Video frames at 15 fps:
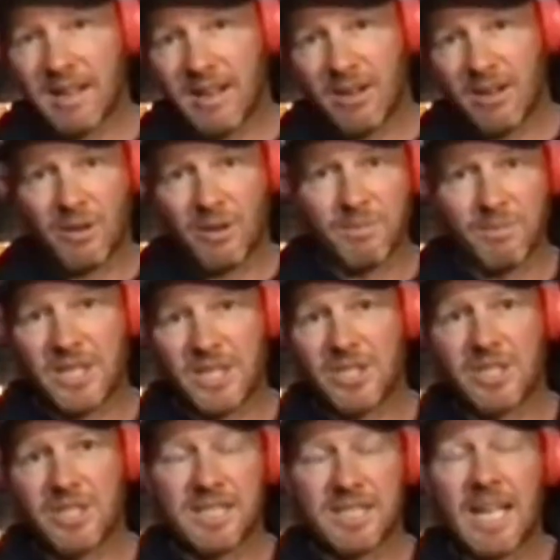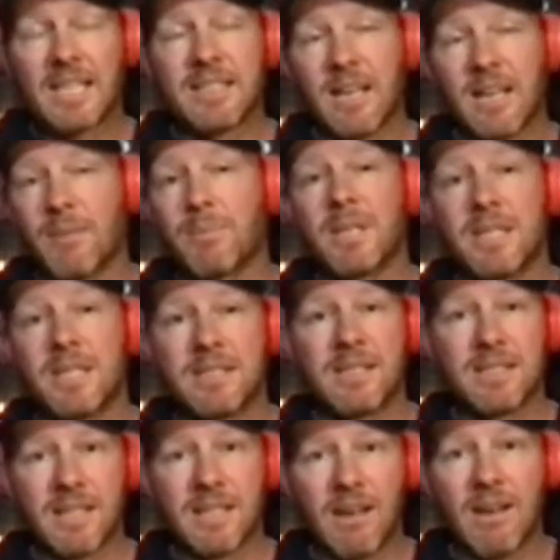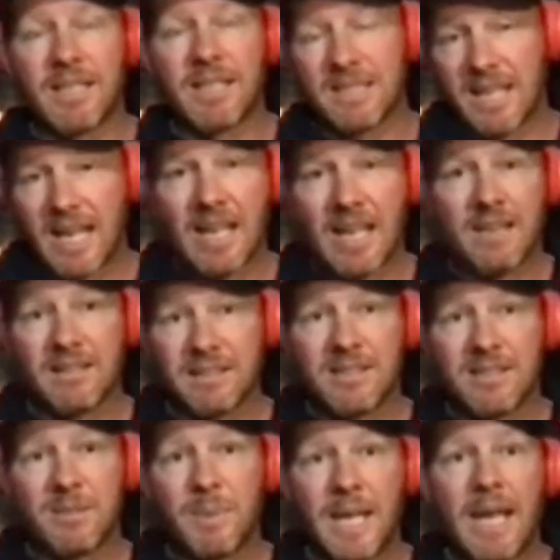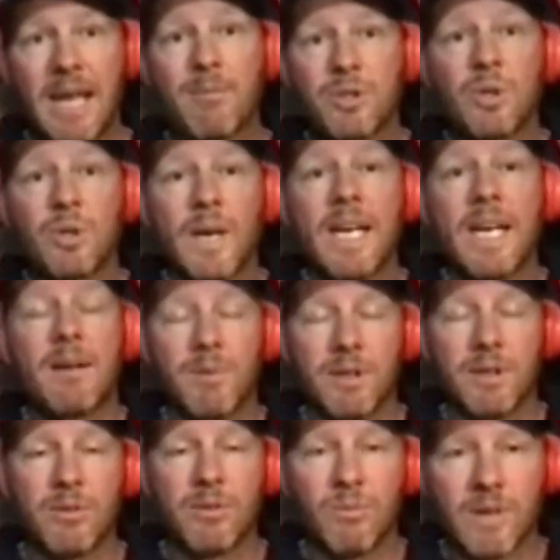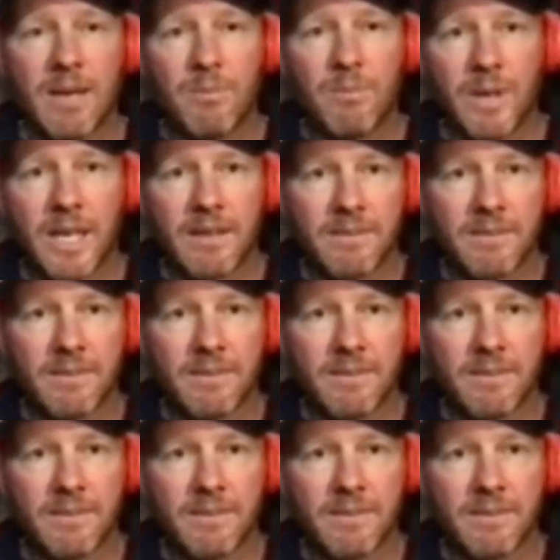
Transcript: Our competition setup is designed to be able to win it with an all-round wing.